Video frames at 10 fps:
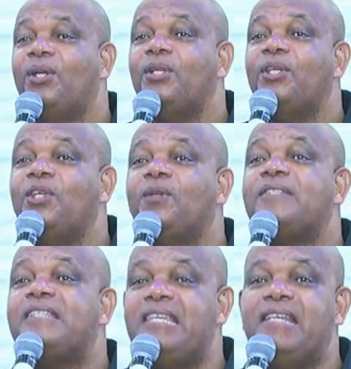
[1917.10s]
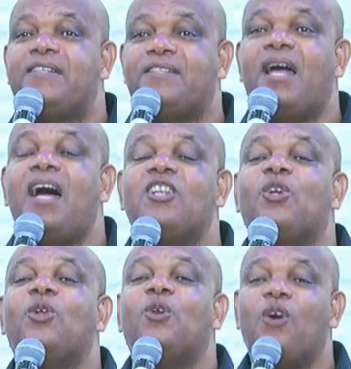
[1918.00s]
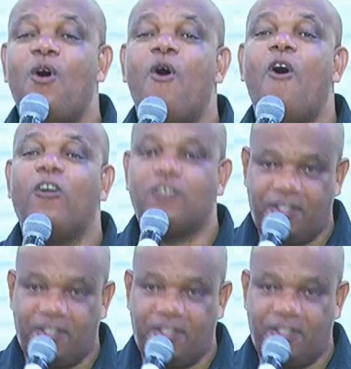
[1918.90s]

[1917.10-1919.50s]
your tears are no longer hot.